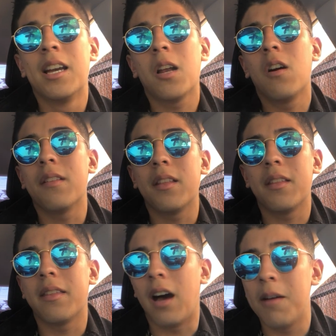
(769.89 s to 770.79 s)
You know,
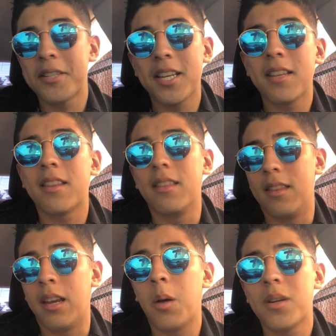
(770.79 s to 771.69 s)
obviously,
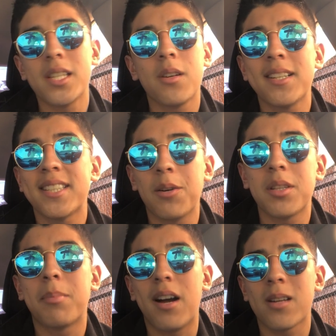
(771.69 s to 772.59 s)
he wasn't doing his thing
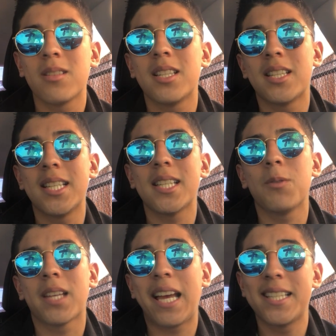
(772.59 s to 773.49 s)
with the Broncos this
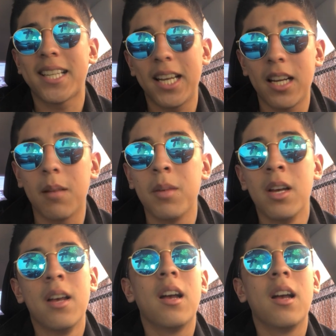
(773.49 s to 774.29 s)
season with Case Keenum.